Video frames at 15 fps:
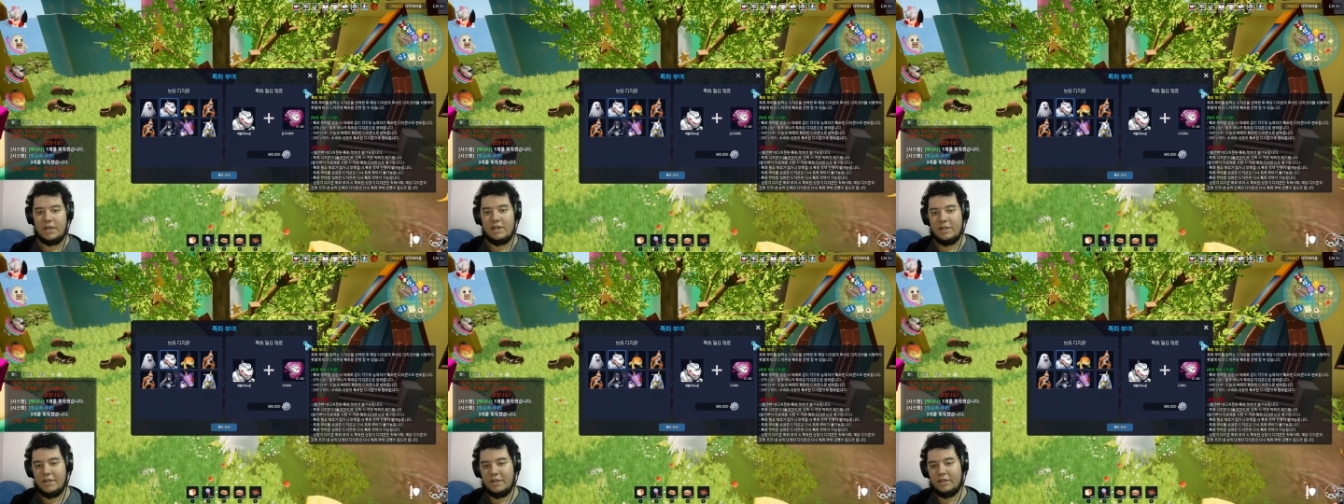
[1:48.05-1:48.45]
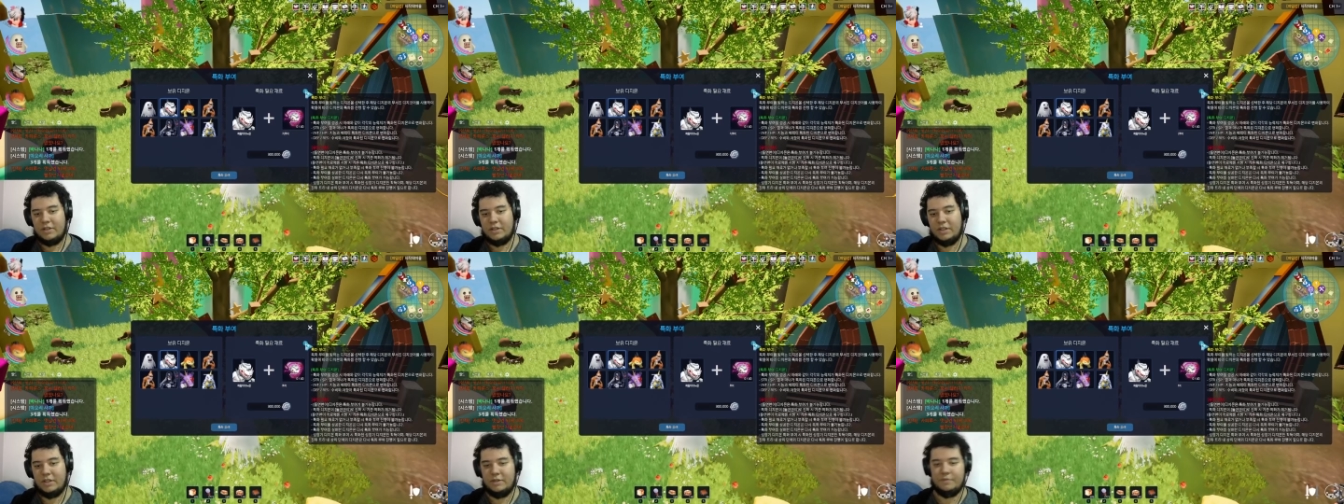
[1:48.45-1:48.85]
here
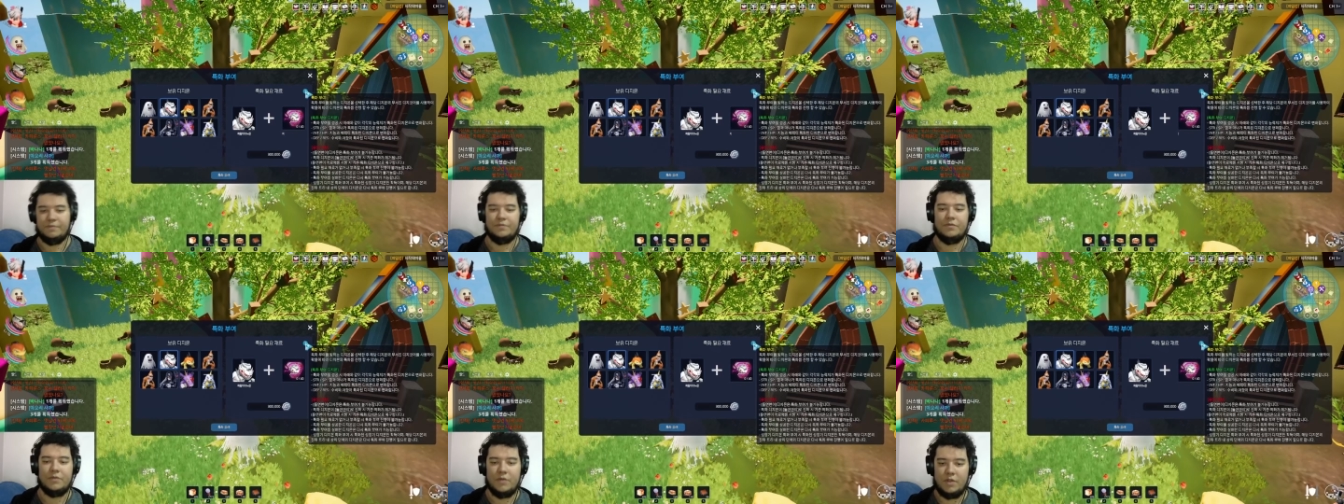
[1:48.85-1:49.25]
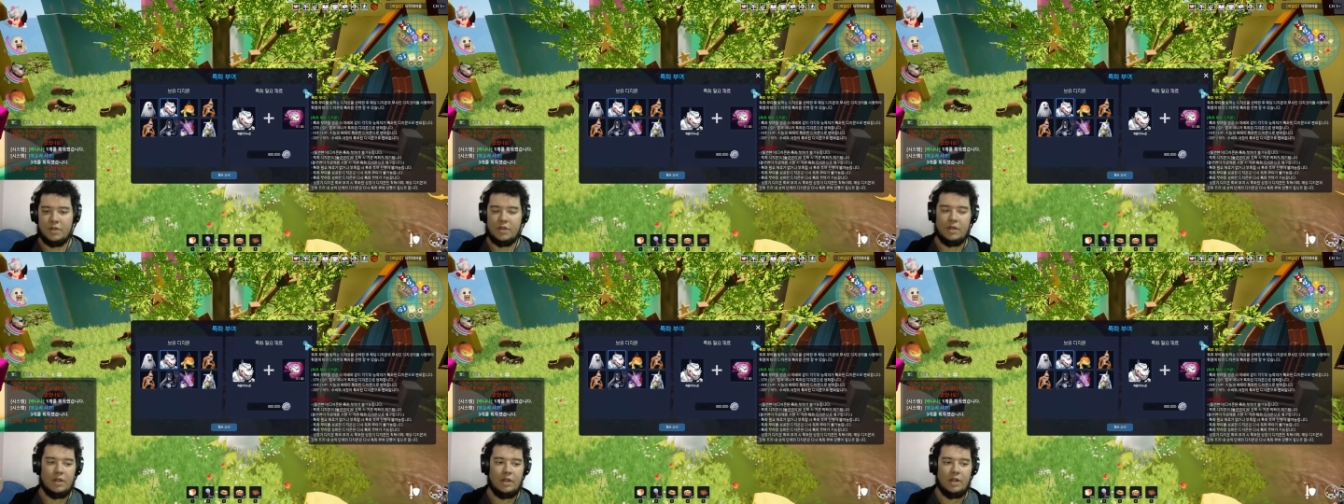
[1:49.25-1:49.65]
on the
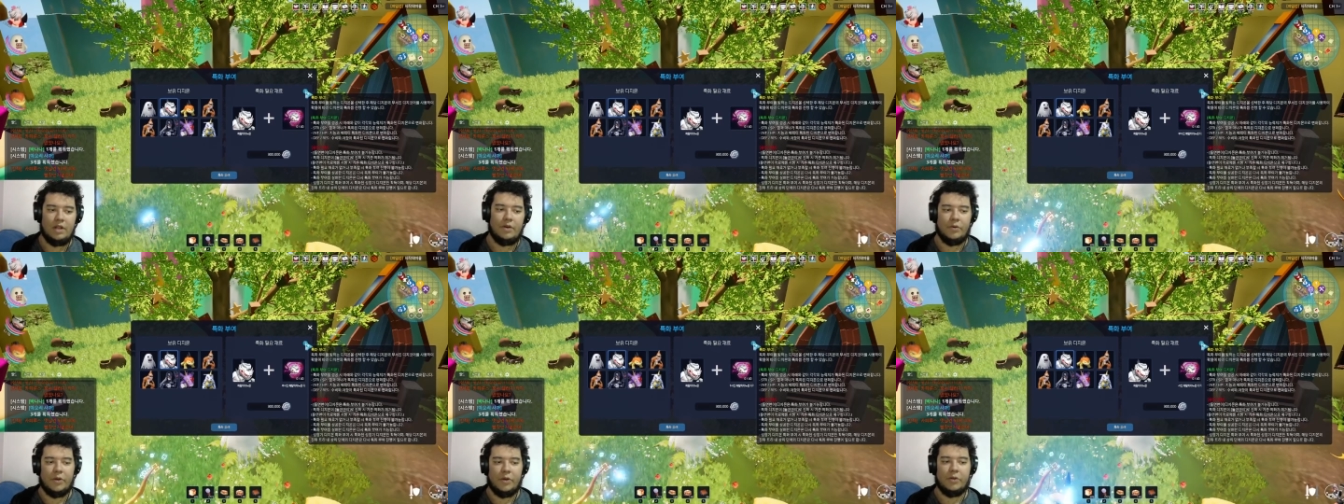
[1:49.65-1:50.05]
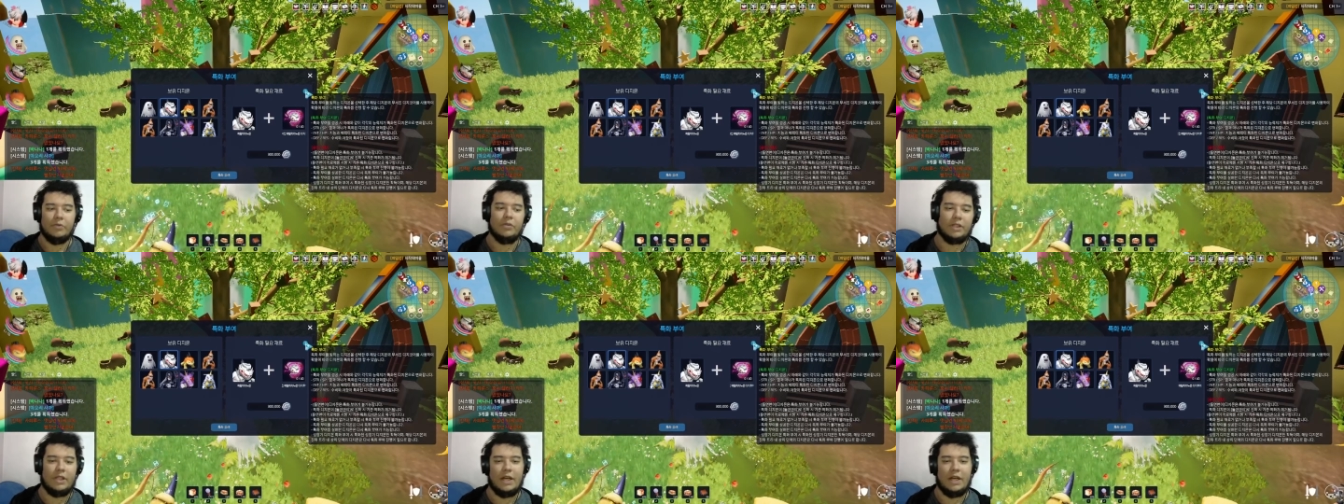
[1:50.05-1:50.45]
little
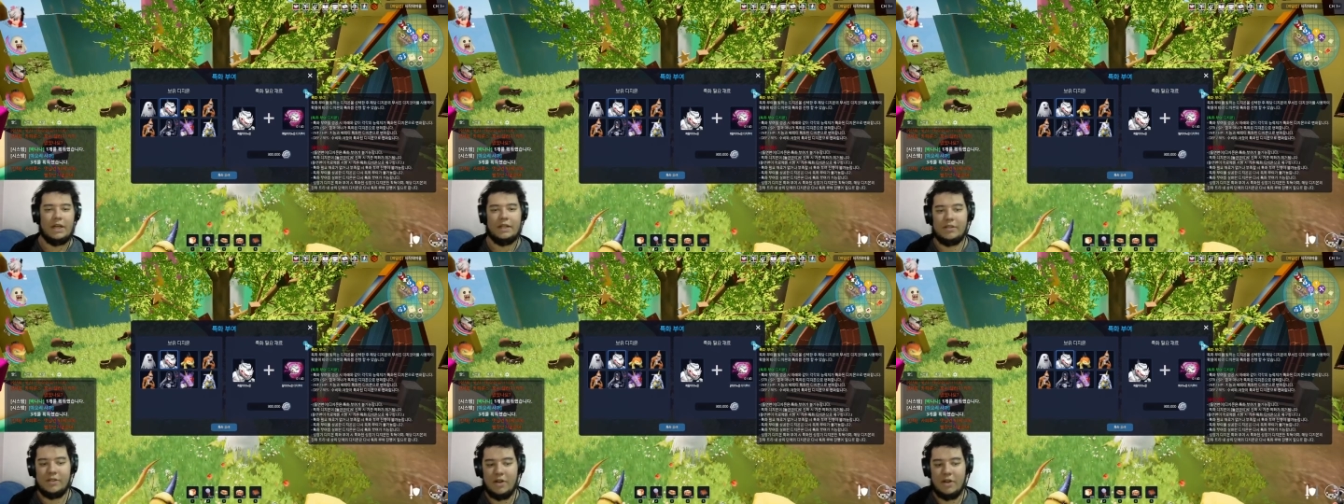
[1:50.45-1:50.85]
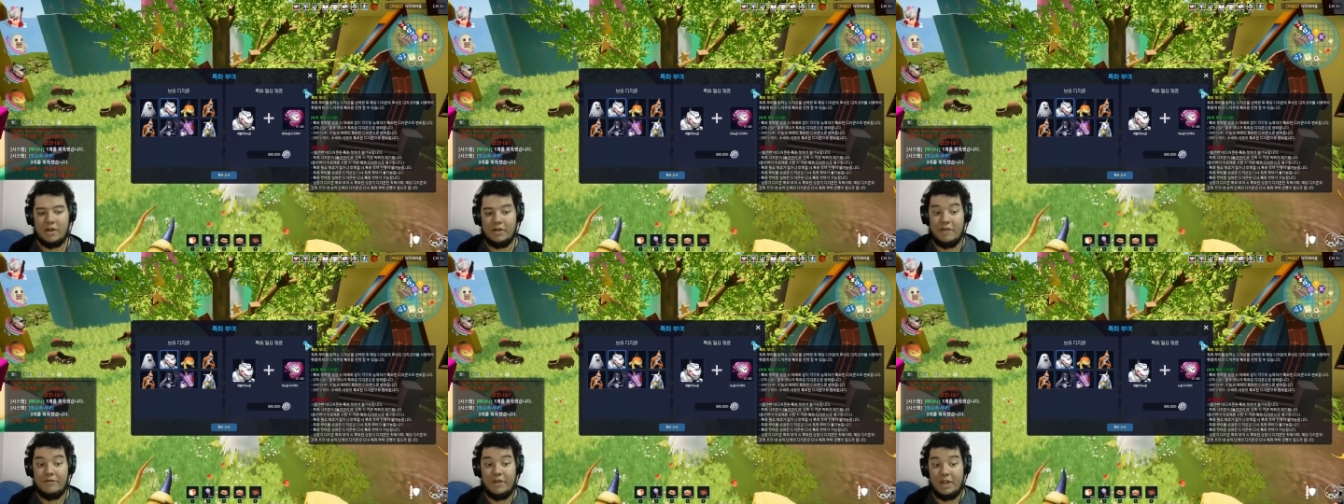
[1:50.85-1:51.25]
notes that it's
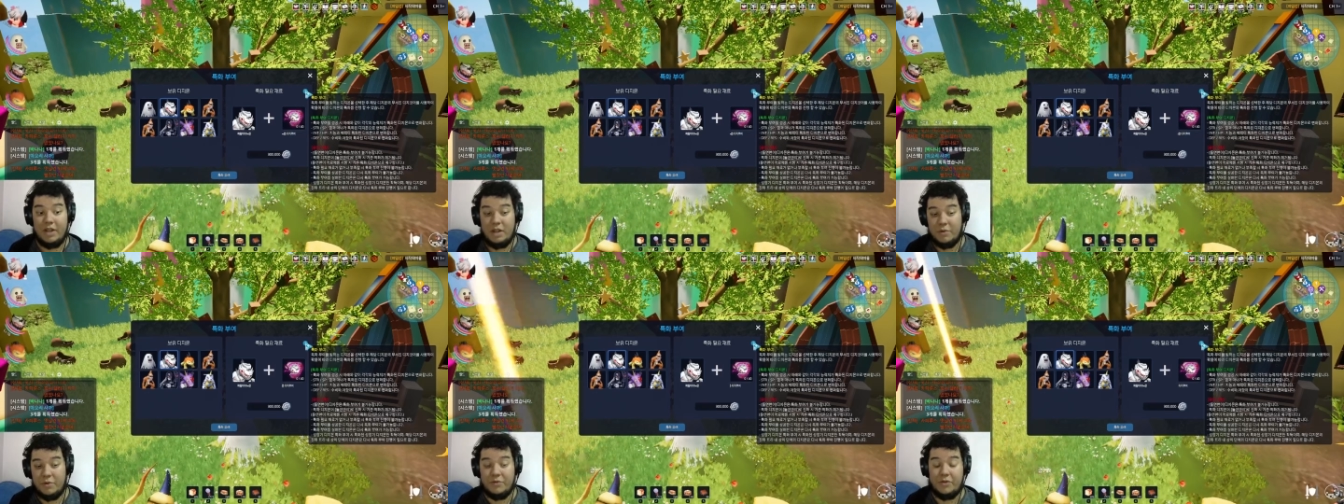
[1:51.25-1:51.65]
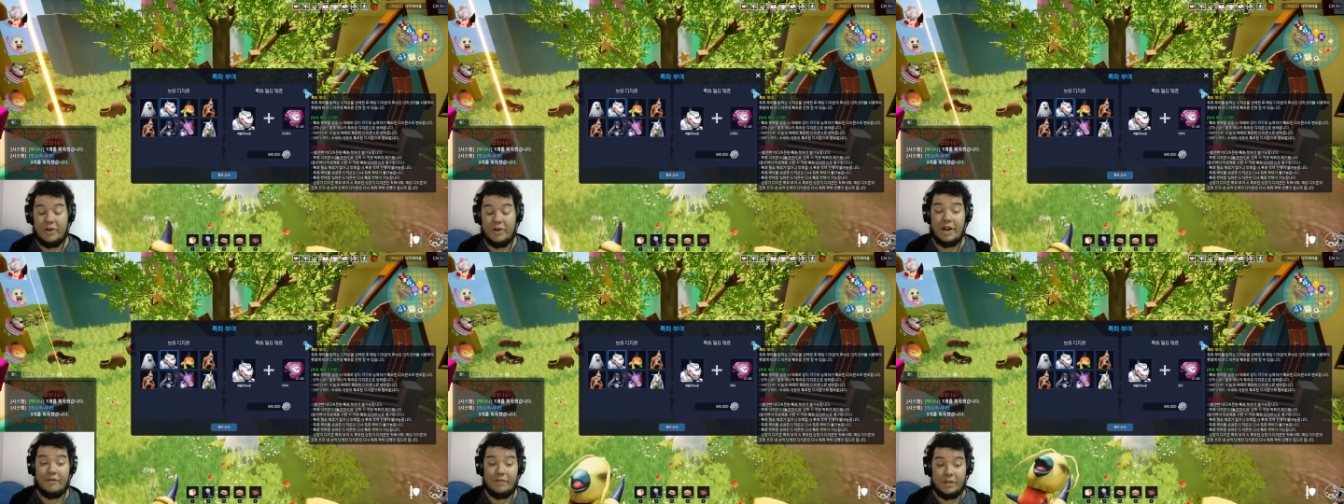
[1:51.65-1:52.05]
not available
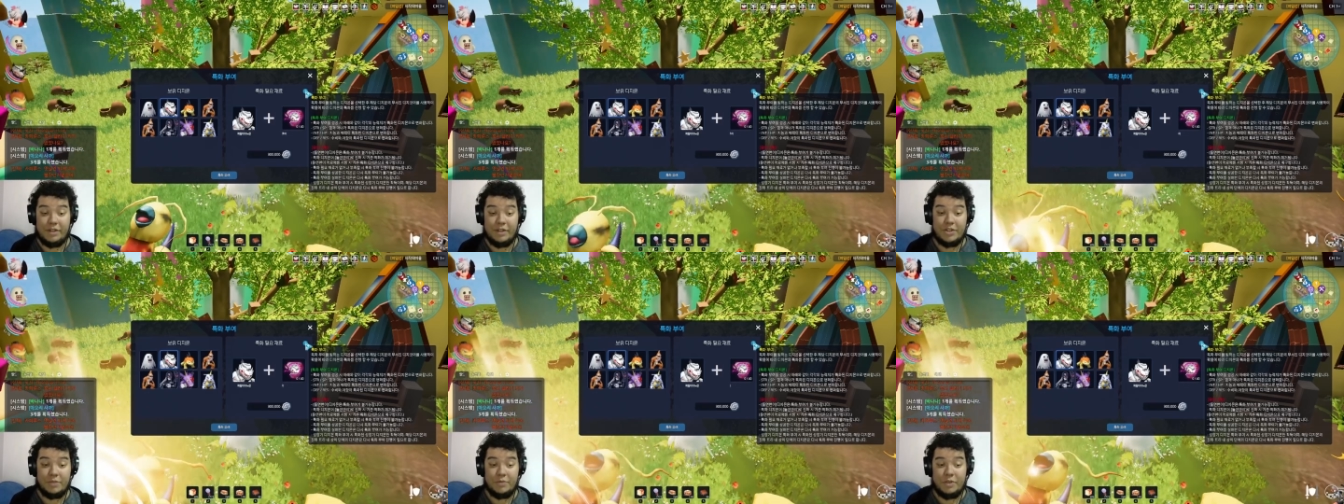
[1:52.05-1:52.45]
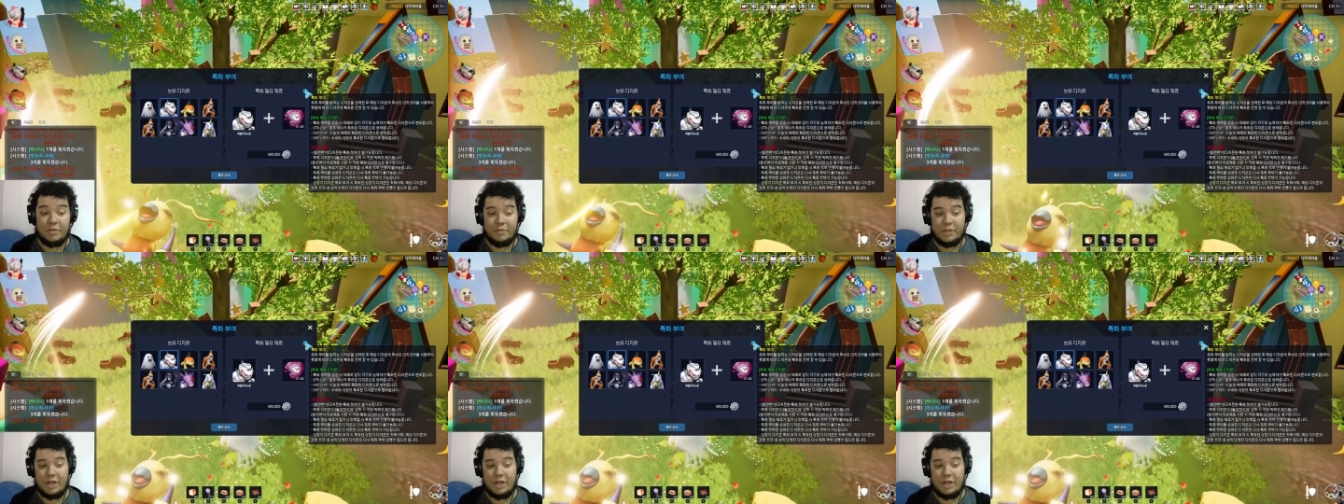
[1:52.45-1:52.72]
for every Digimon,